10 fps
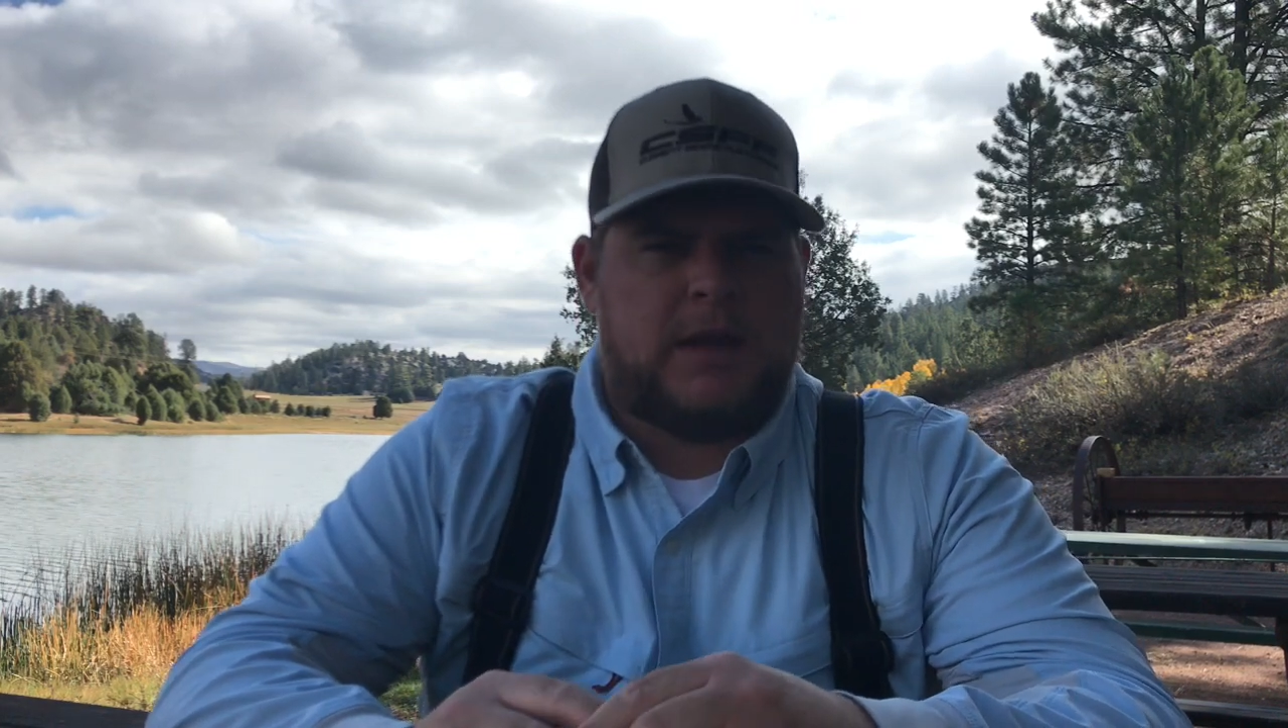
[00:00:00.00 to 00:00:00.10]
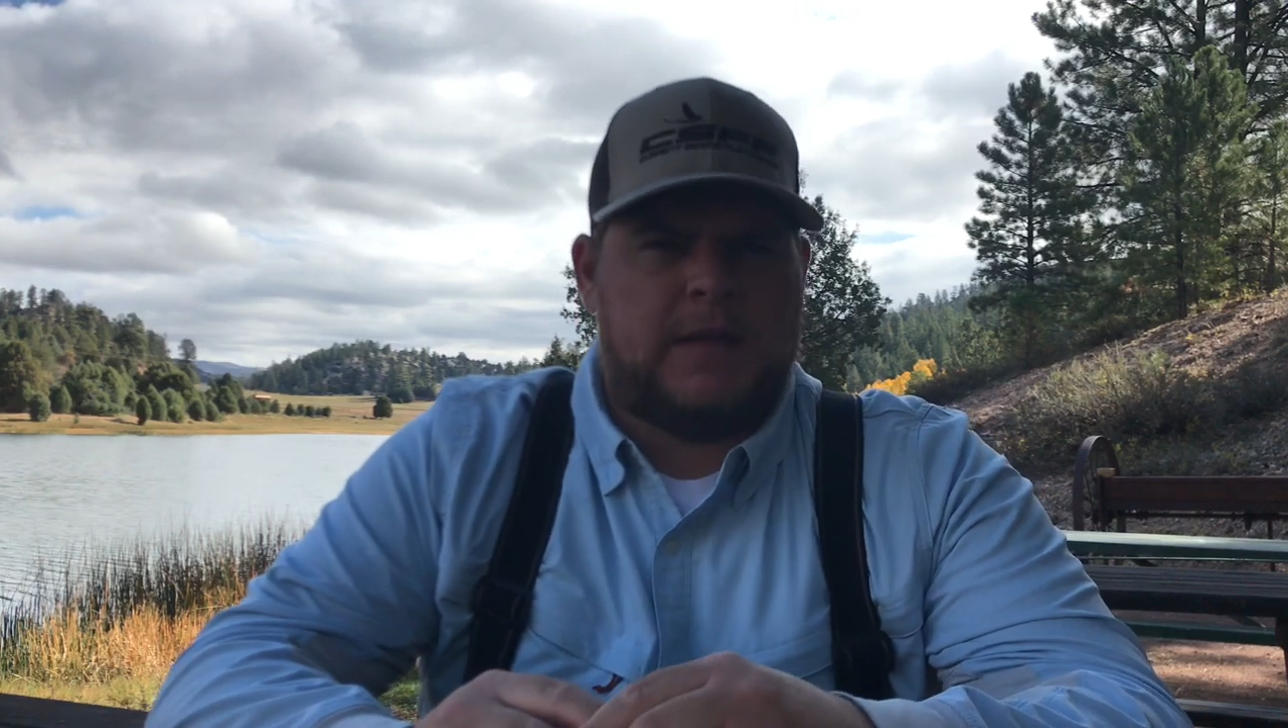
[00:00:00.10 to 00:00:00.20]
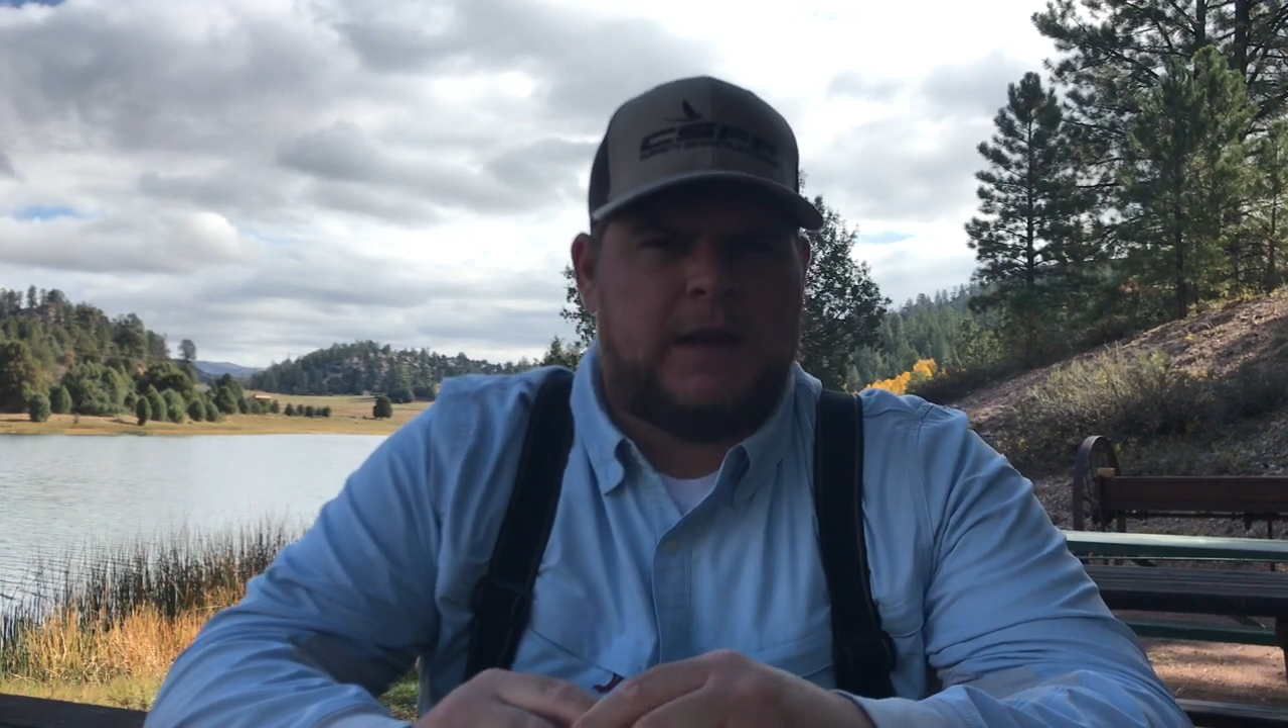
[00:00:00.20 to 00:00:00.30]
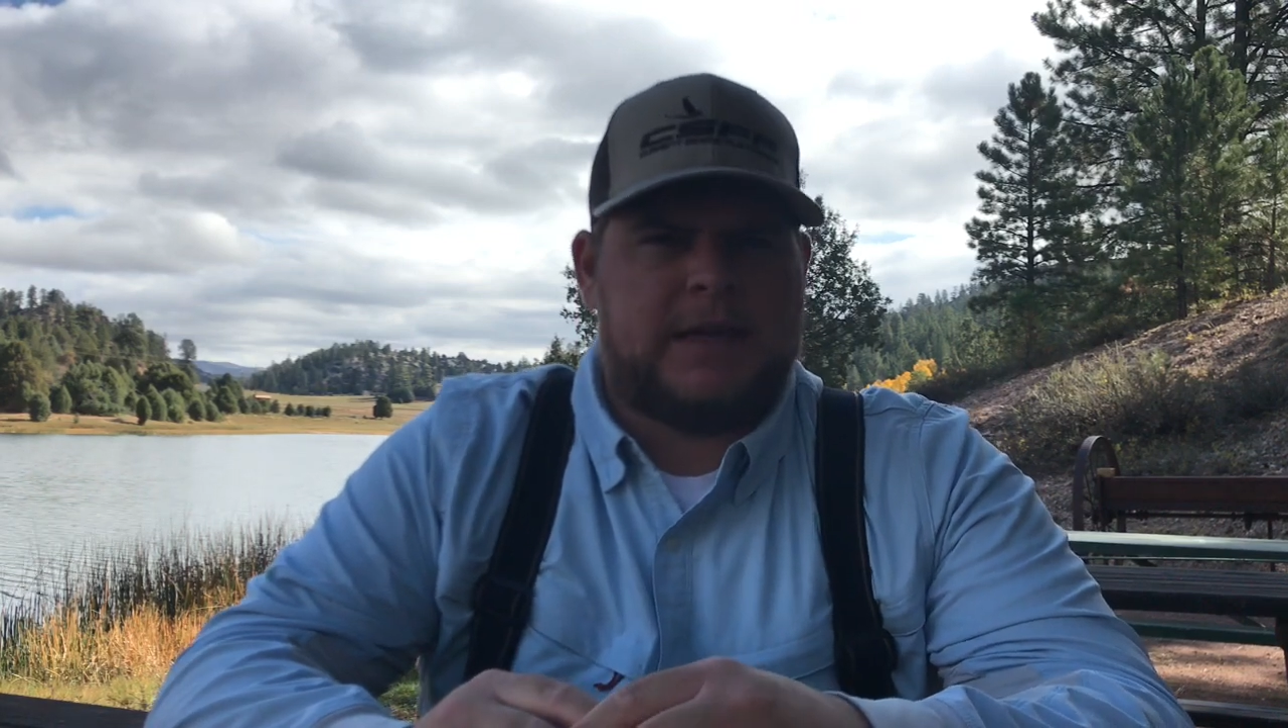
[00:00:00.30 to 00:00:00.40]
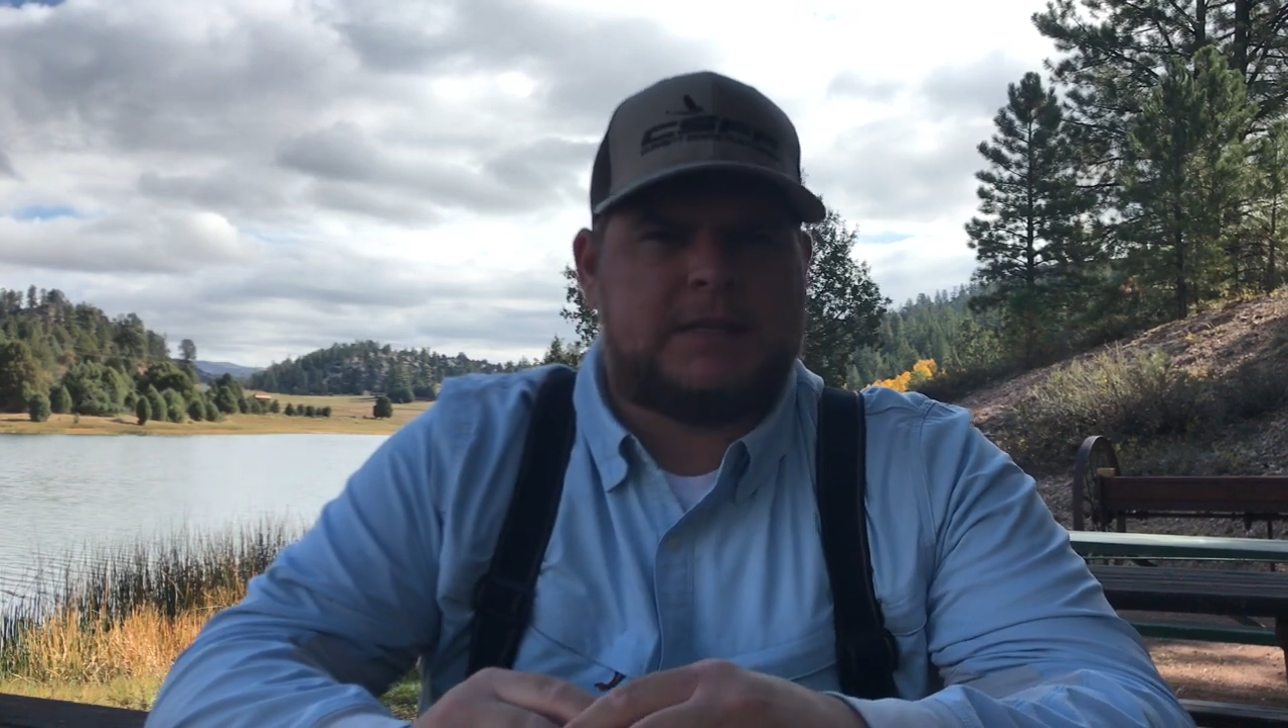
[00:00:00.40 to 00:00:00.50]

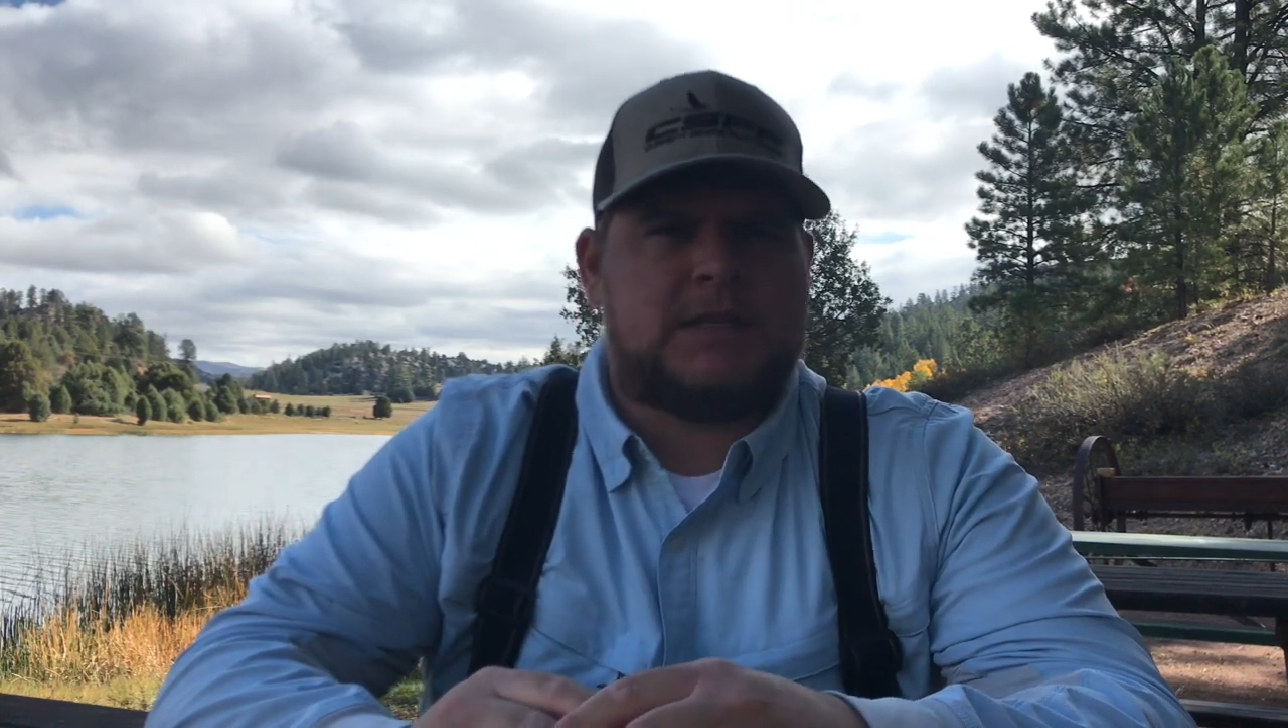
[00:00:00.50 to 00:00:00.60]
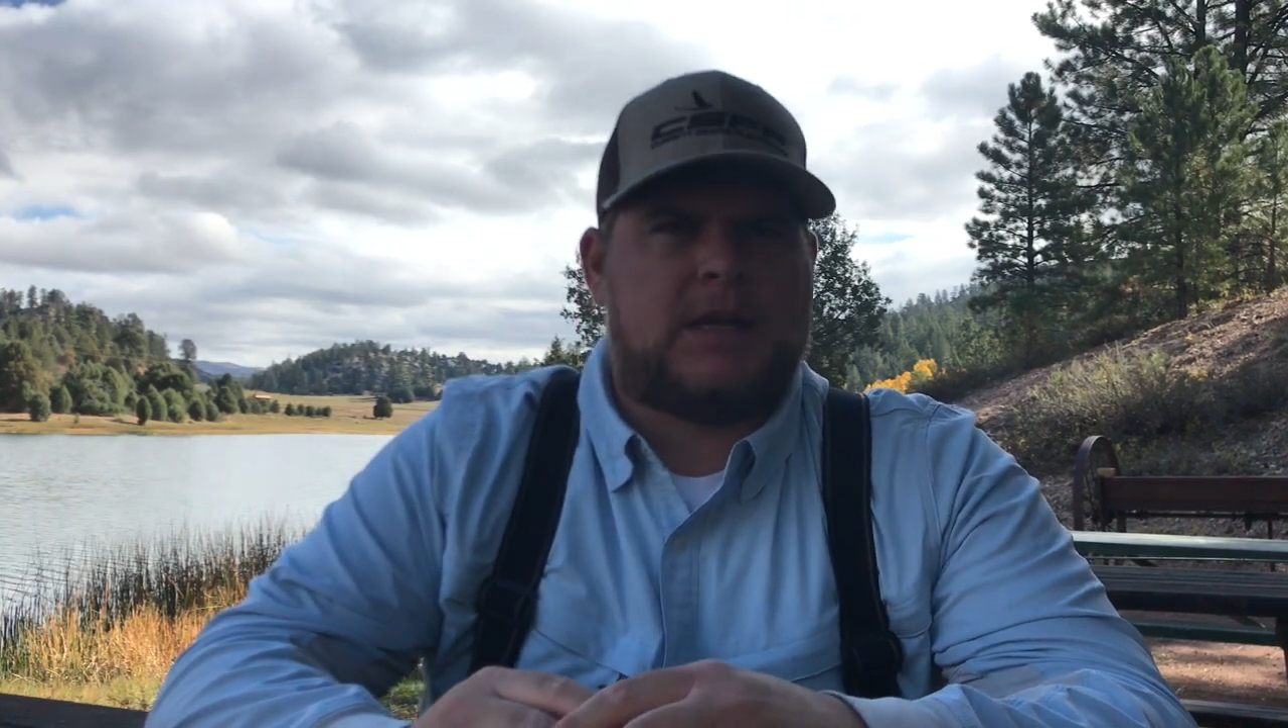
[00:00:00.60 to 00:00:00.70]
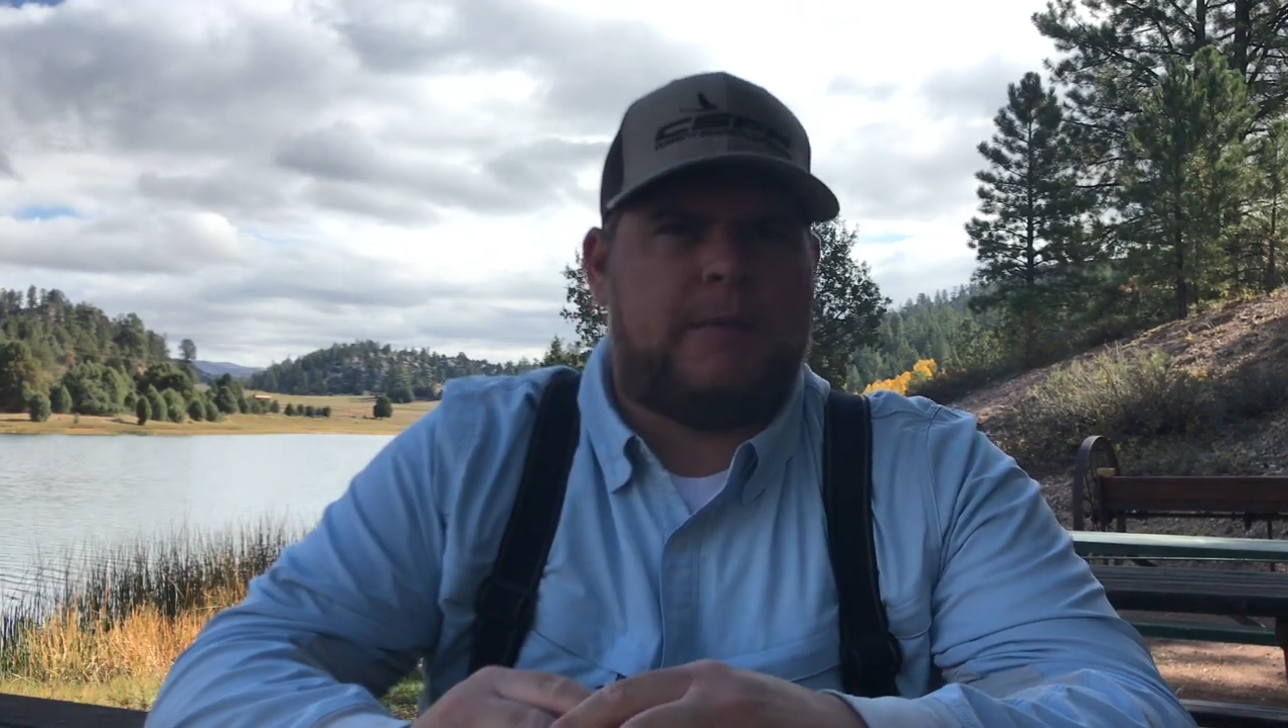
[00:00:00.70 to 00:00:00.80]
in the next